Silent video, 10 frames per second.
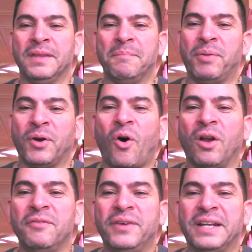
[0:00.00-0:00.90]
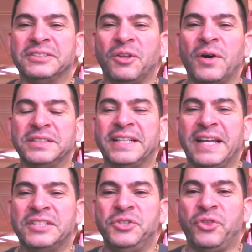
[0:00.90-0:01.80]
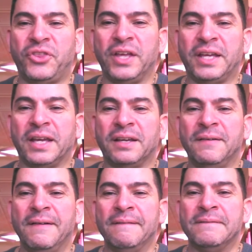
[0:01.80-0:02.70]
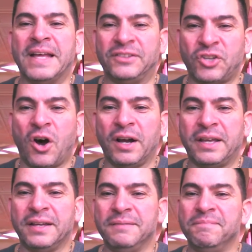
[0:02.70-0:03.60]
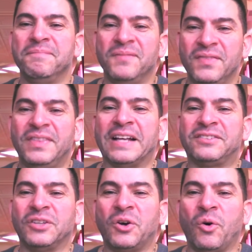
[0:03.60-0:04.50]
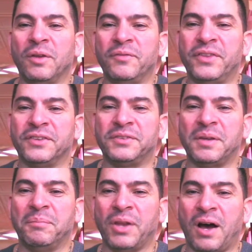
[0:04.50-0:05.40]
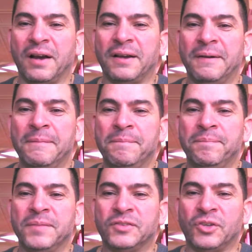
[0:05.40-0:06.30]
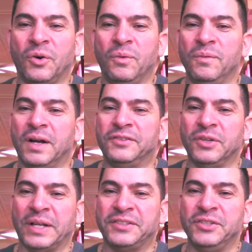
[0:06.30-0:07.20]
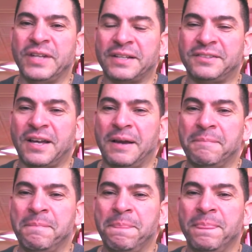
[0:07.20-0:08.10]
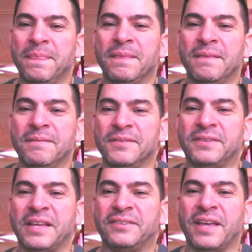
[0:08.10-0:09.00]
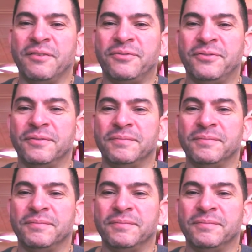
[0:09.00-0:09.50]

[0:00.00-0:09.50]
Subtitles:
But all of it, as long as it gets you thinking and talking, that's the goal of this blog. So until I see you next time, stay safe.